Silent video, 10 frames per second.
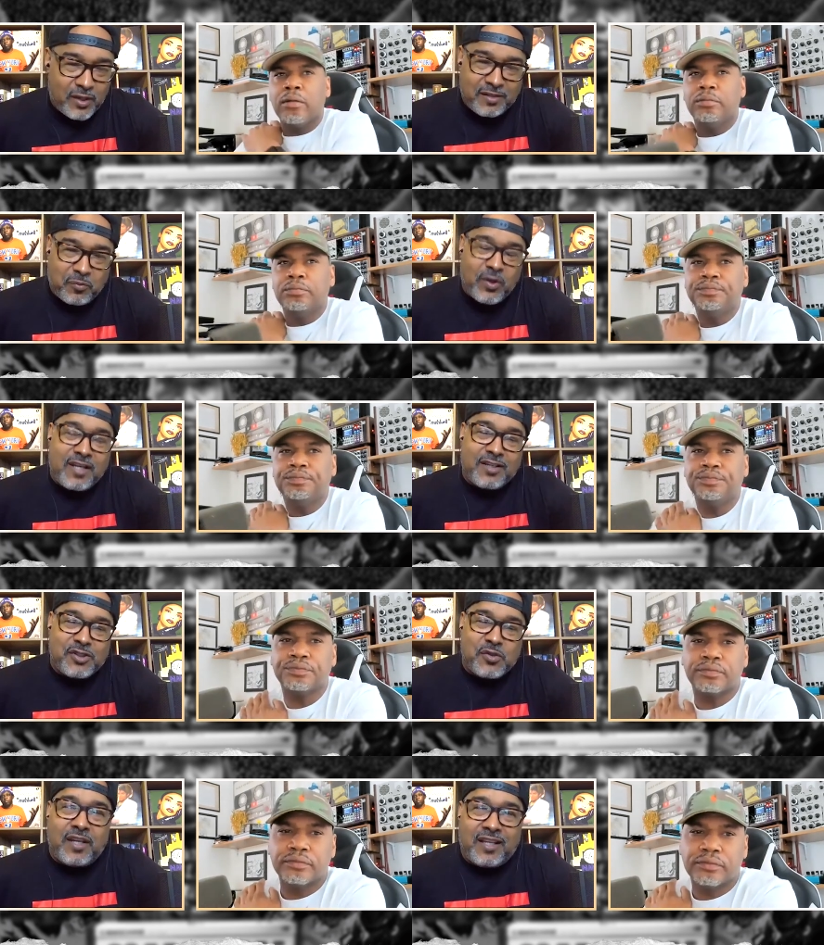Speaker 1: When did when did
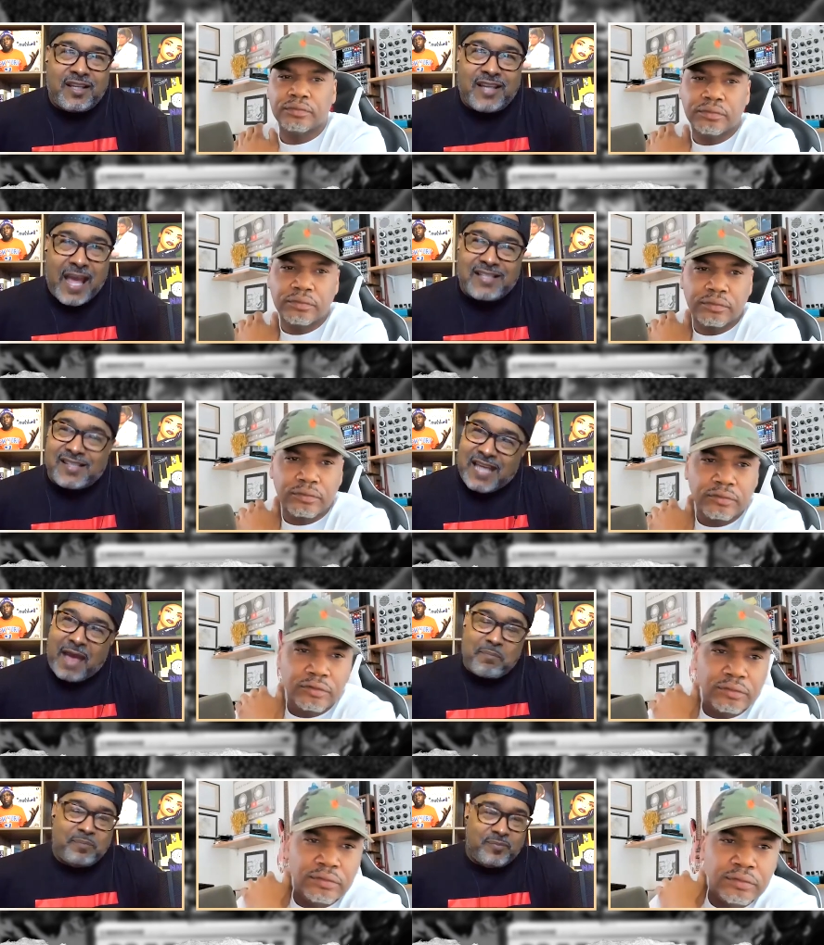you catch
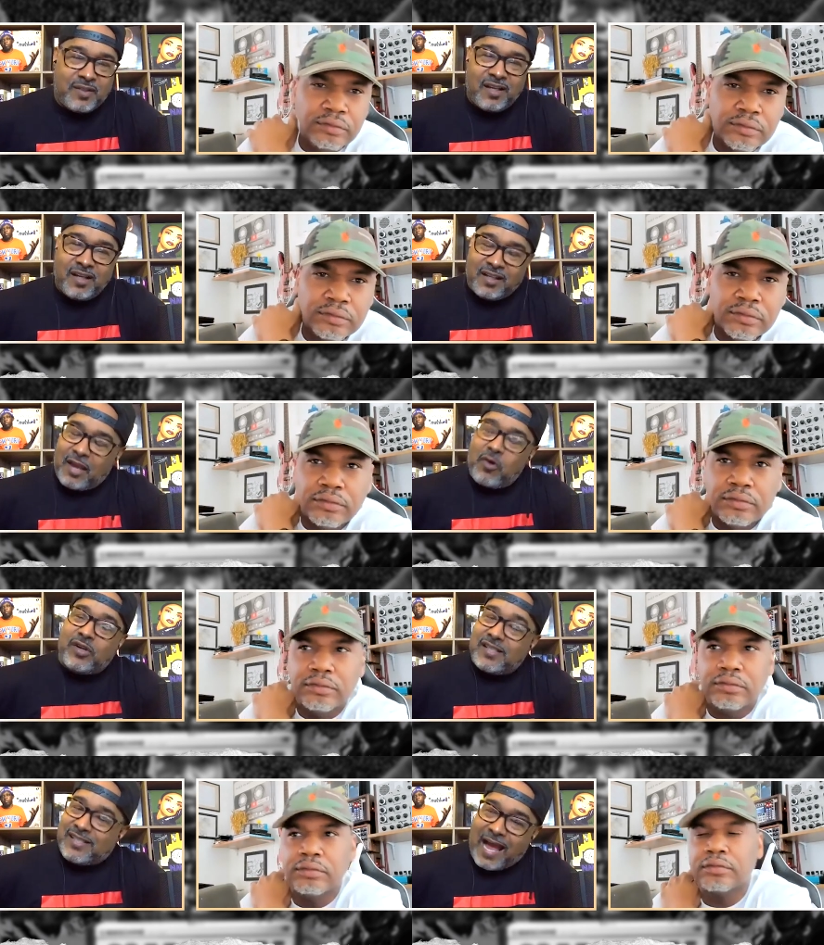that? Like, oh,
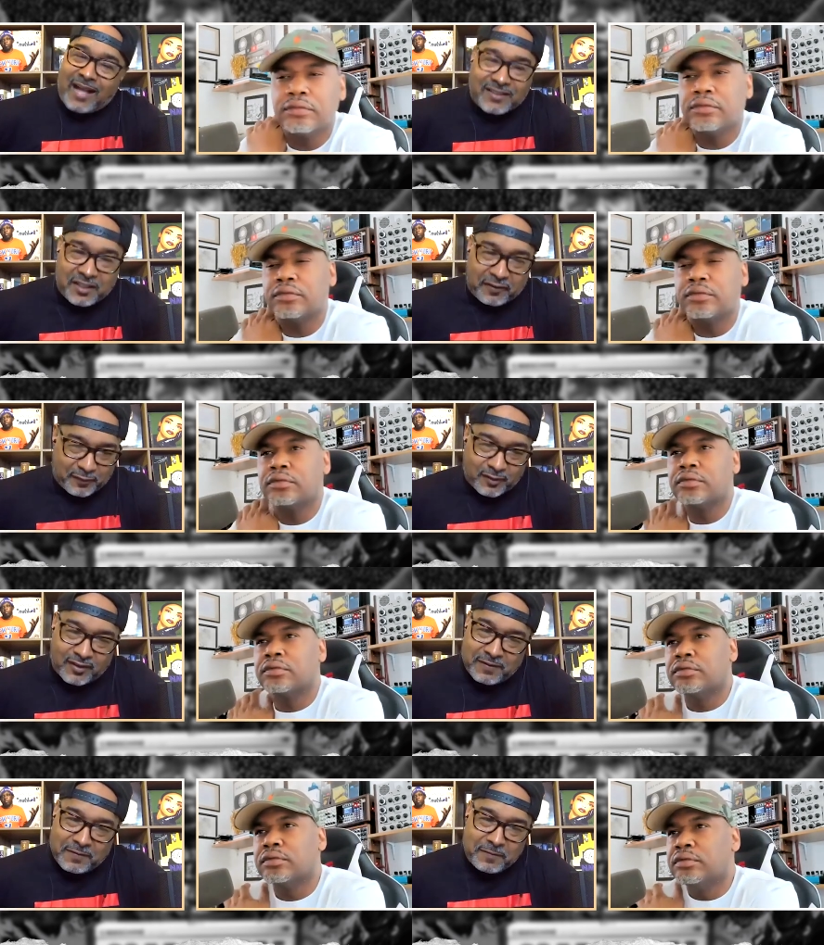this guy different.
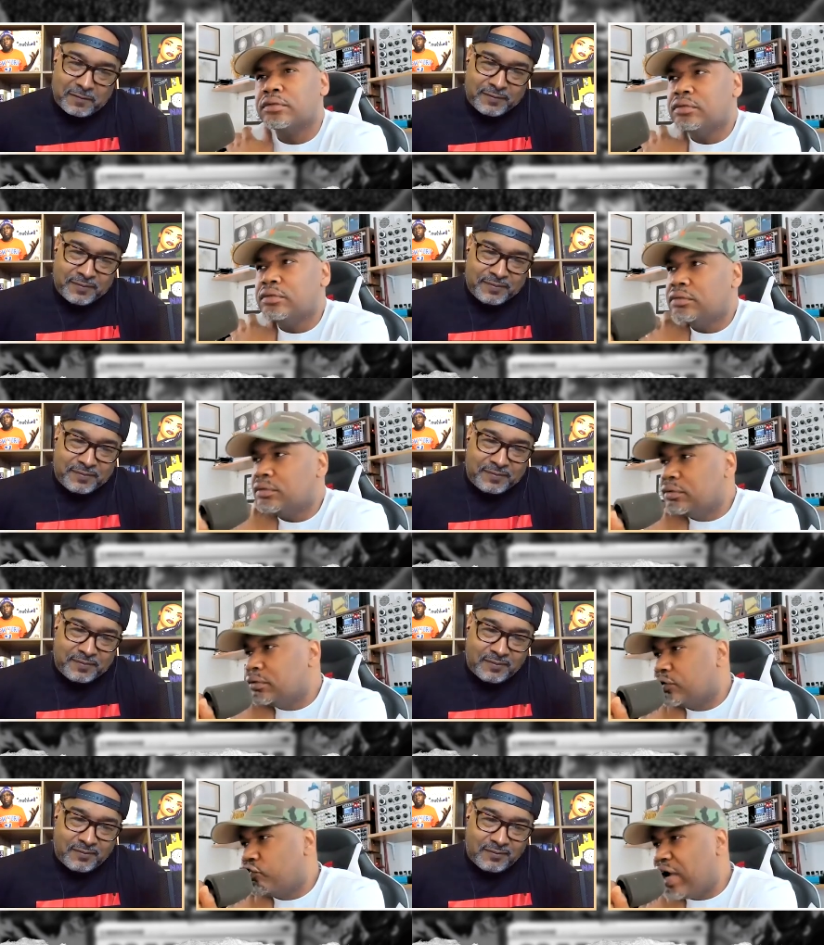
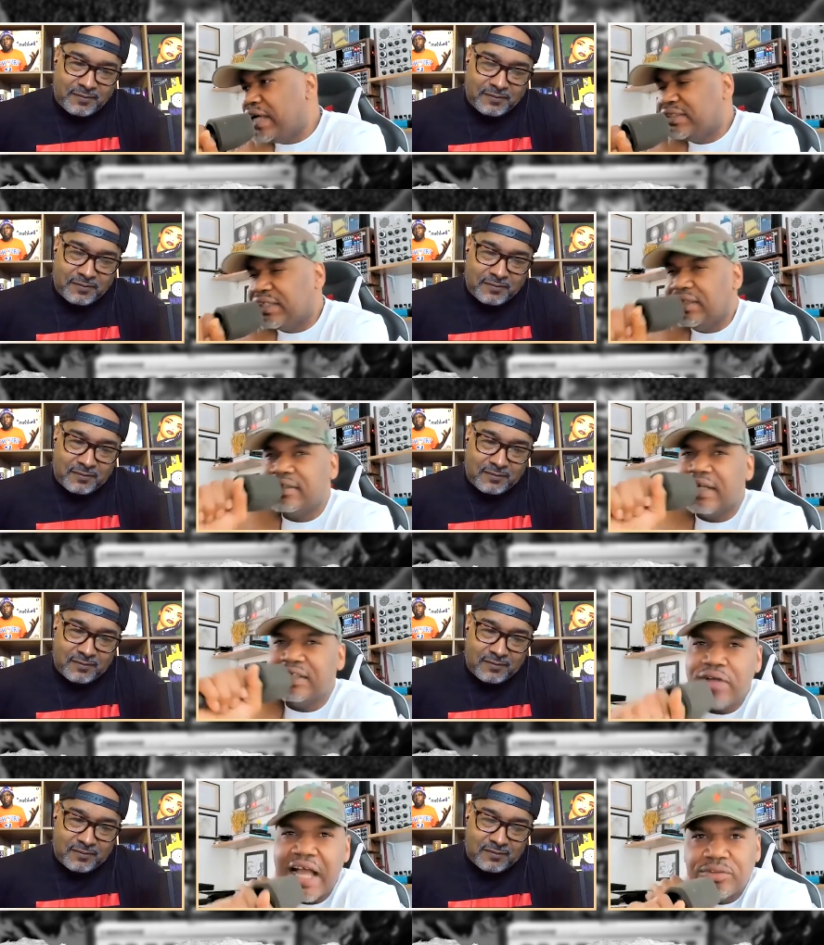Crazy that
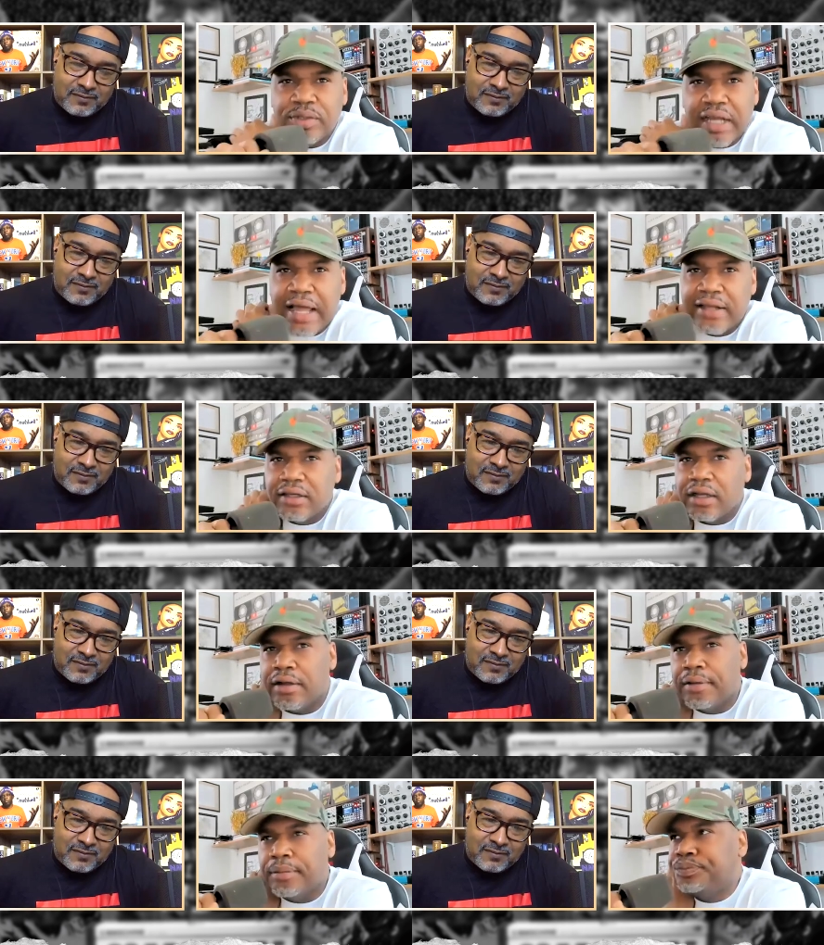you
Speaker 2: asked me that.
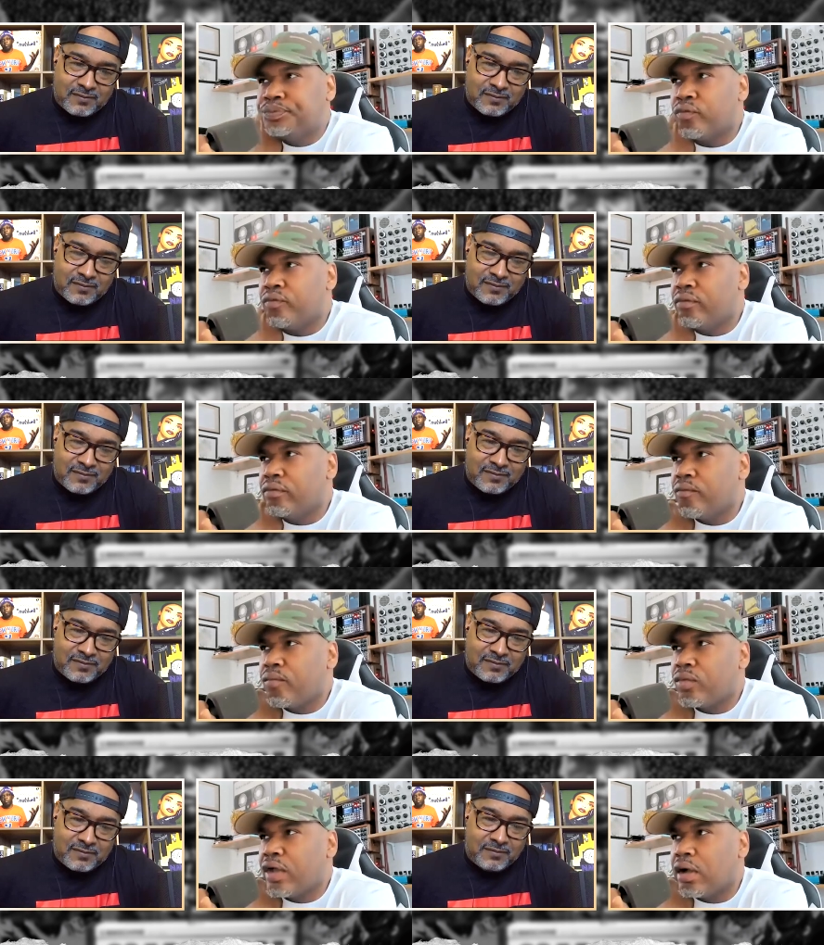Um,
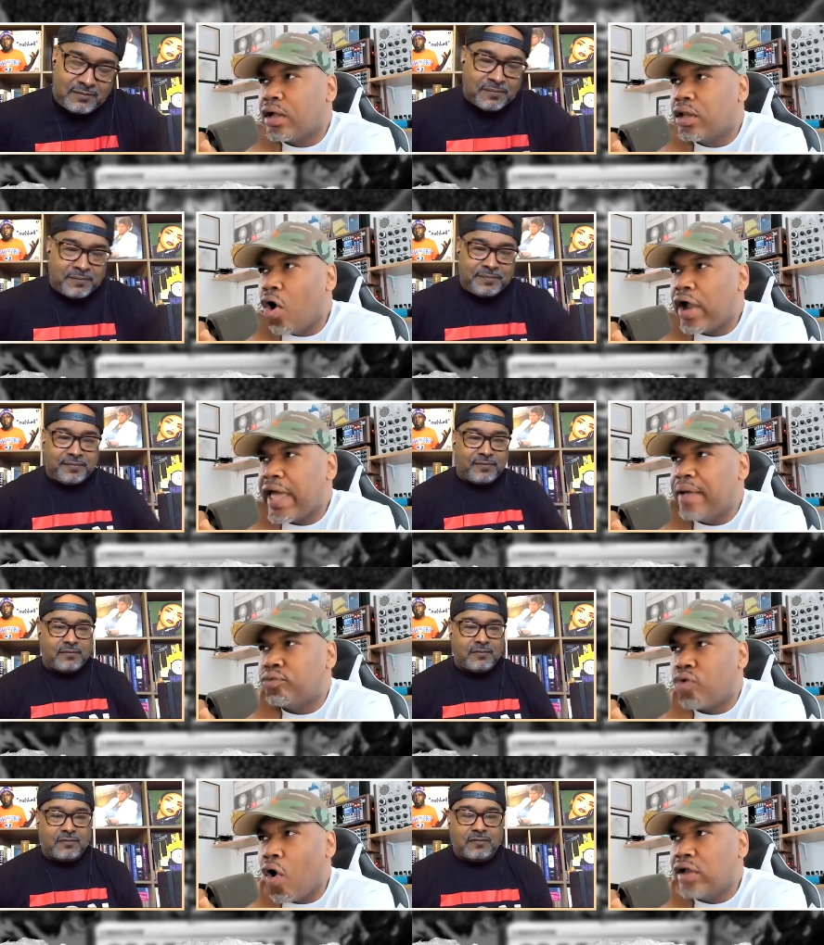Clark had
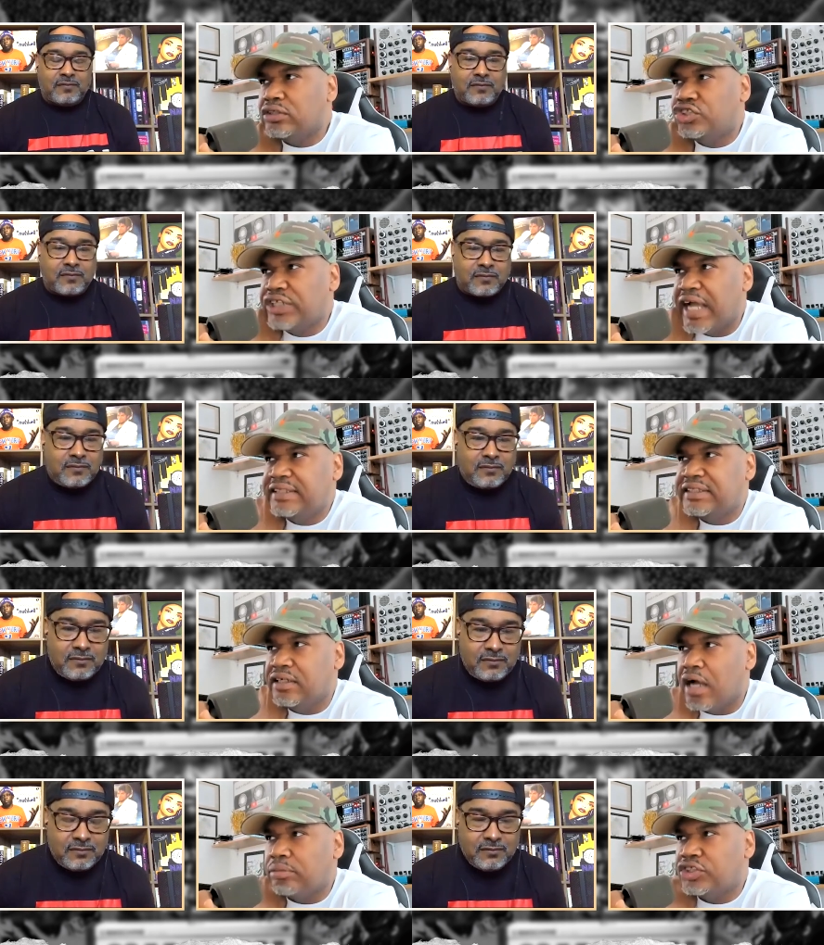brought Jay
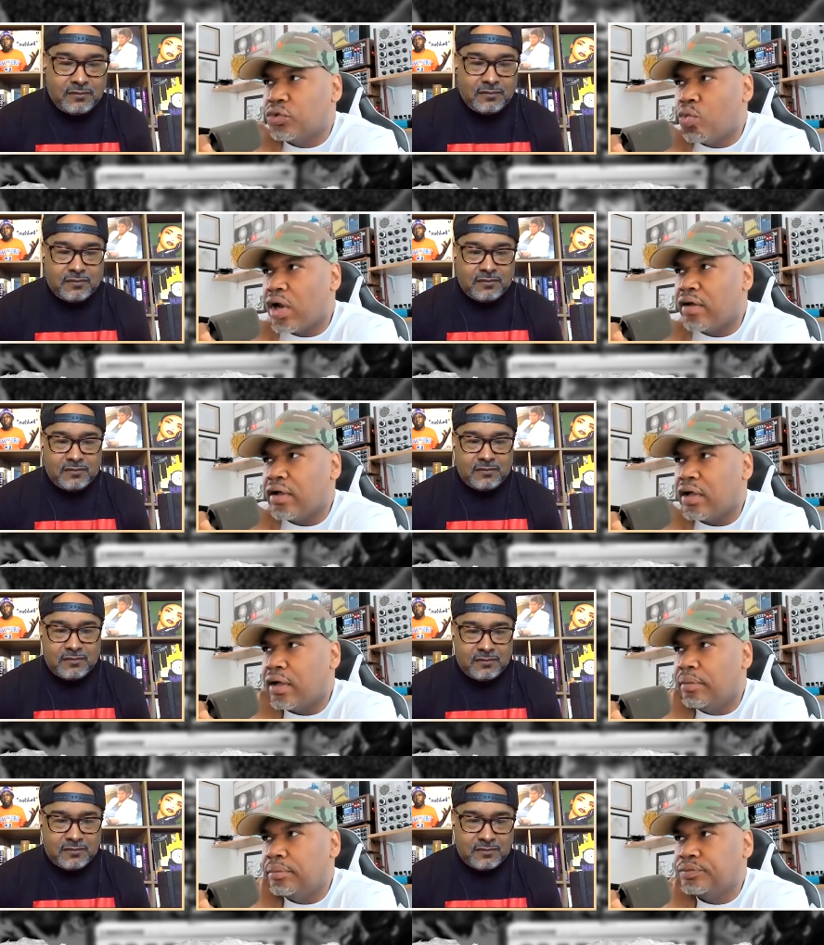Z up to one of
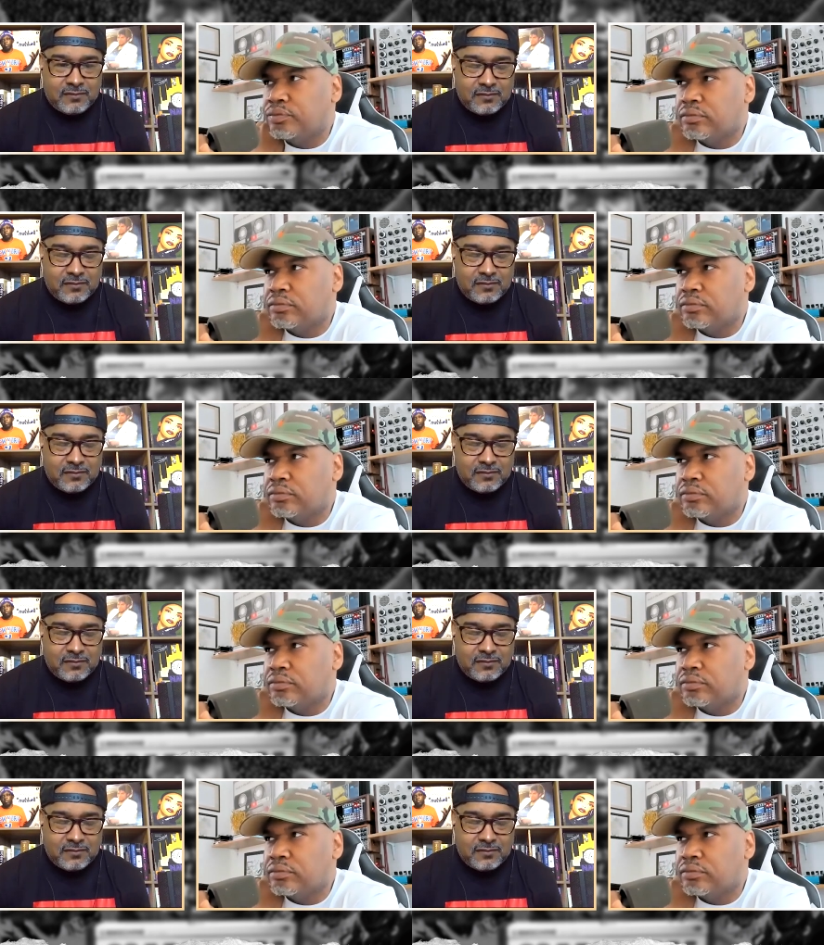um